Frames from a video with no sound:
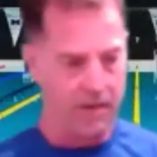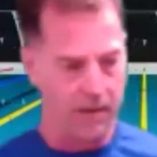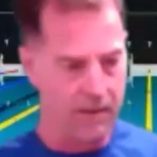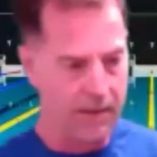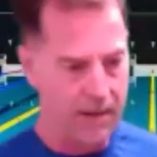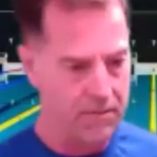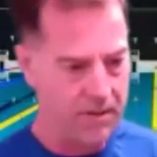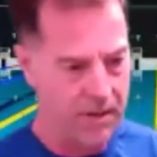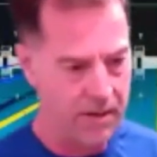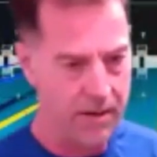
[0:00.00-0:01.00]
get all
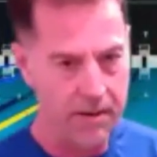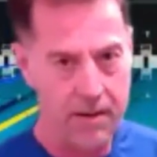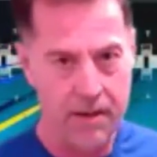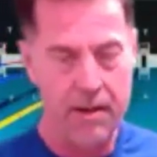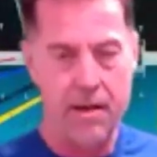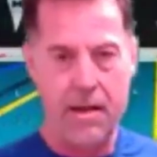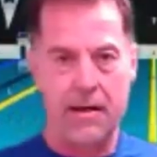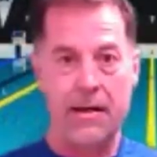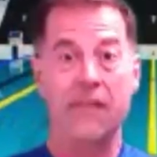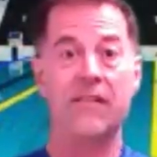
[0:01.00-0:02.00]
out.
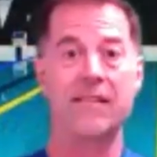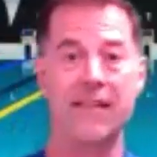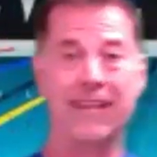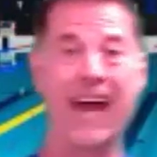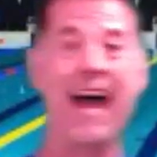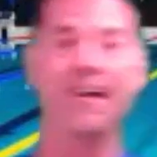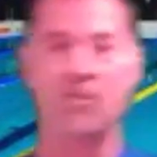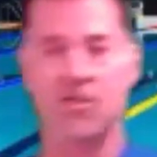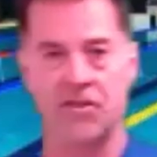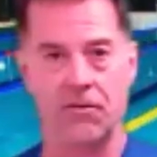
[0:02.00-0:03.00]
Next is
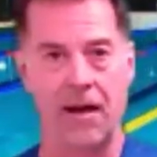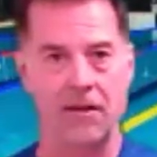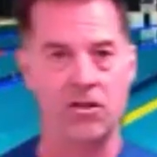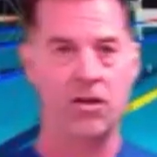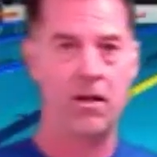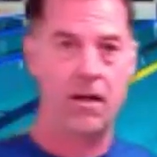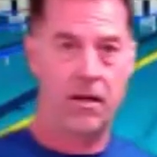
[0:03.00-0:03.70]
catch stretch,